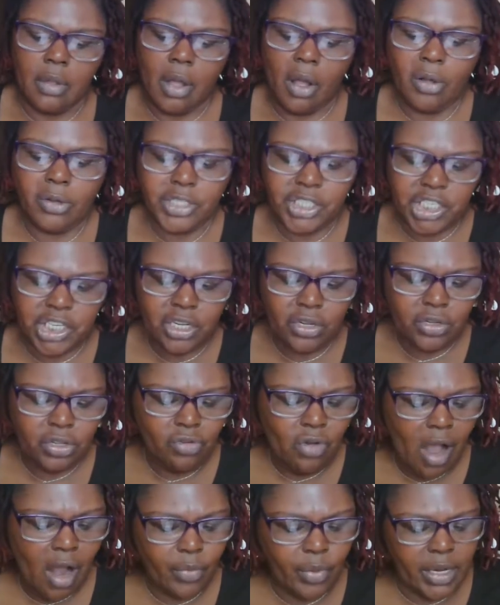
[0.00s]
Oh, Jill,
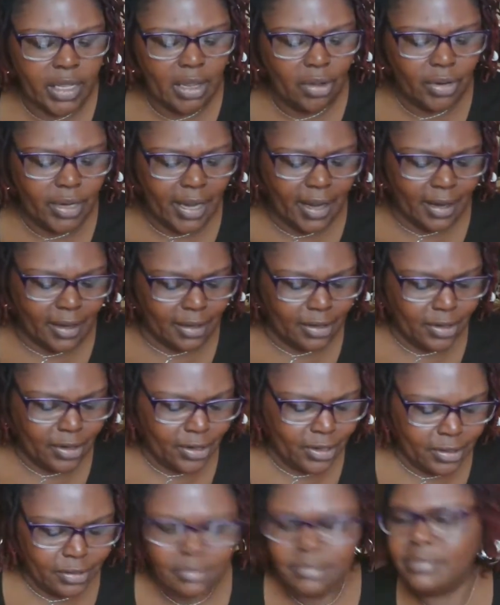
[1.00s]
you already on there,
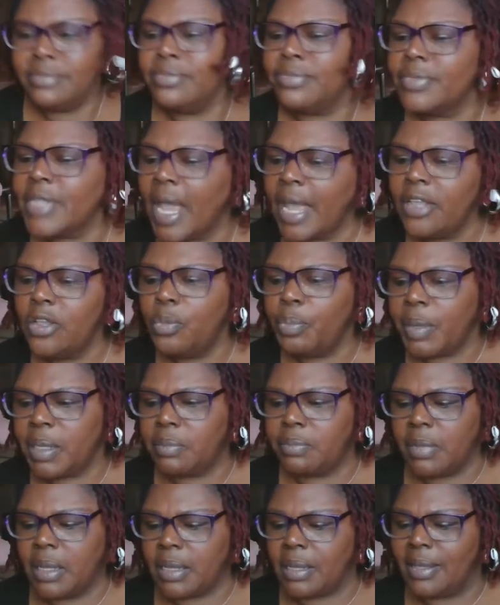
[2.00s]
girl. How you
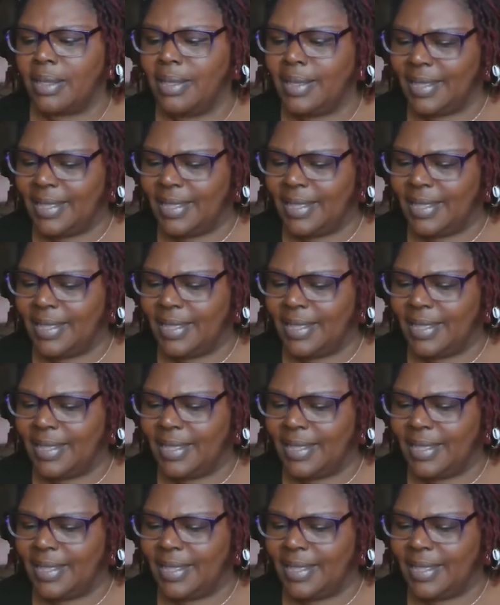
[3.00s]
beat me?